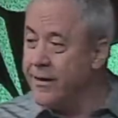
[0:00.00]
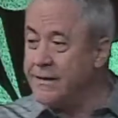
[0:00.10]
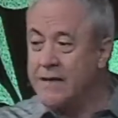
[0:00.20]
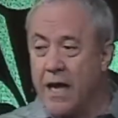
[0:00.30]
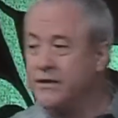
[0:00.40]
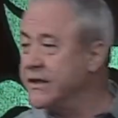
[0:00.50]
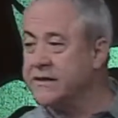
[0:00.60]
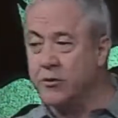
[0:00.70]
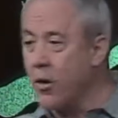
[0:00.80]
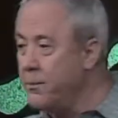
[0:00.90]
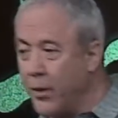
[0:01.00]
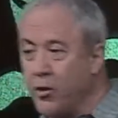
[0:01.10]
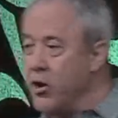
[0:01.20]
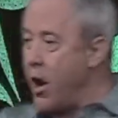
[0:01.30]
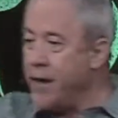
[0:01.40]
these guys just throw a
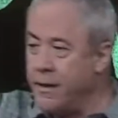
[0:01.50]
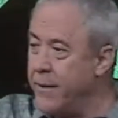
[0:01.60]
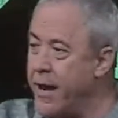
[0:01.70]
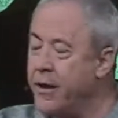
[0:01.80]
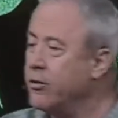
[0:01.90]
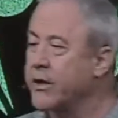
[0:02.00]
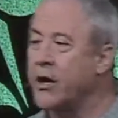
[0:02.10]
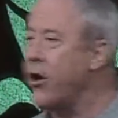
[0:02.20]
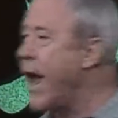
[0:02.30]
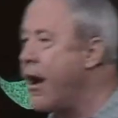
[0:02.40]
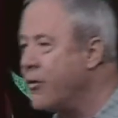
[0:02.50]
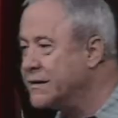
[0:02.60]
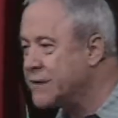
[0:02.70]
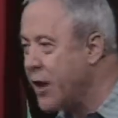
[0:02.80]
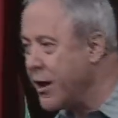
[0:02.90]
burden on you, man. They don't care how
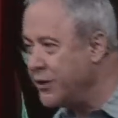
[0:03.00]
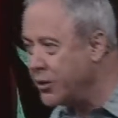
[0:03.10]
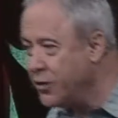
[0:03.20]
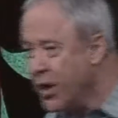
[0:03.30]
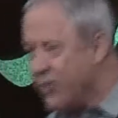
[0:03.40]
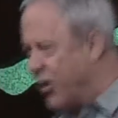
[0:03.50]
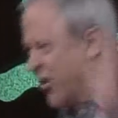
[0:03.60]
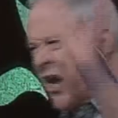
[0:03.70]
it's on you, they're